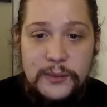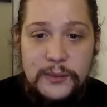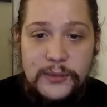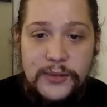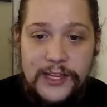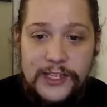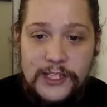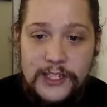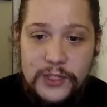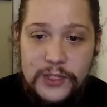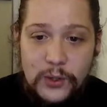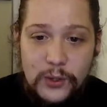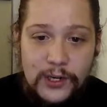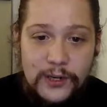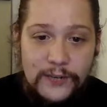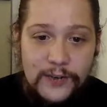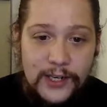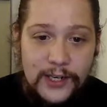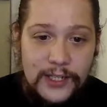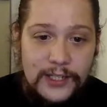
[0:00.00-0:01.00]
But that
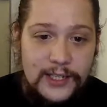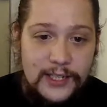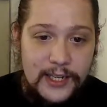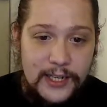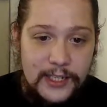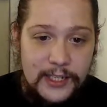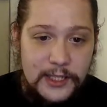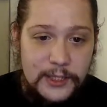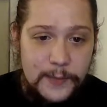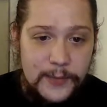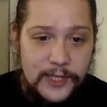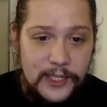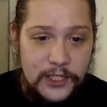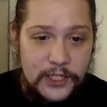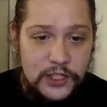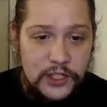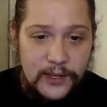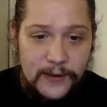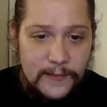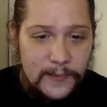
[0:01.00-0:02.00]
story of a hunting
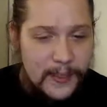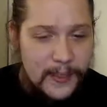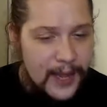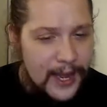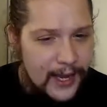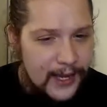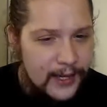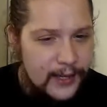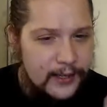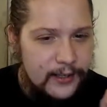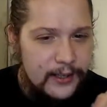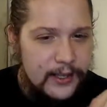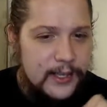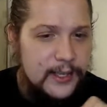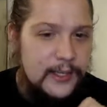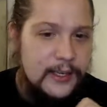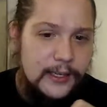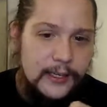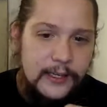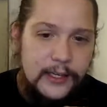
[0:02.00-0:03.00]
expedition, I didn't
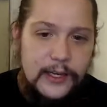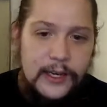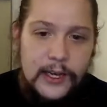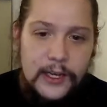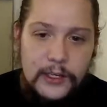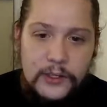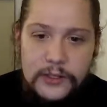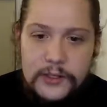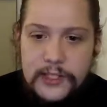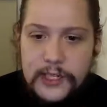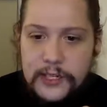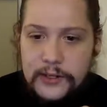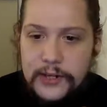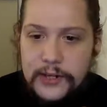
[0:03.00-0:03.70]
like it. And you say